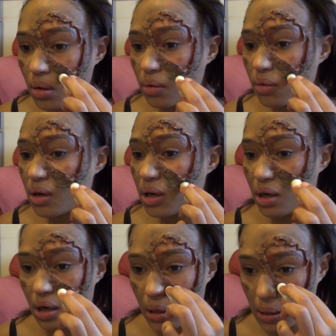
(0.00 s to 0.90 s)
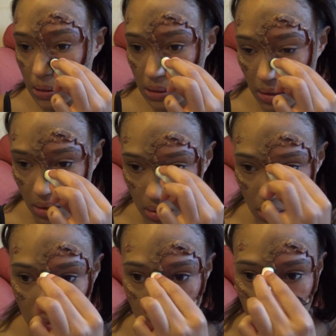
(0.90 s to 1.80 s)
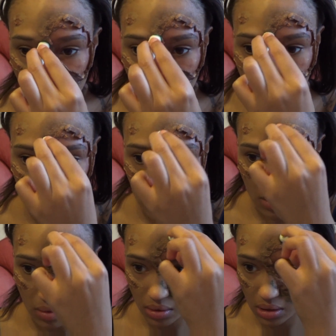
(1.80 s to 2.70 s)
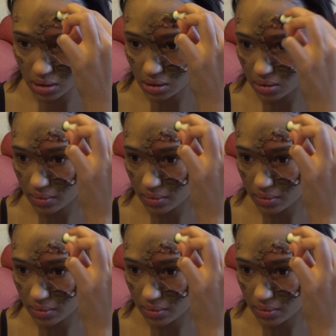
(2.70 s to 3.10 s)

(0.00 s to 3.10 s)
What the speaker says: Really lightly start popping that on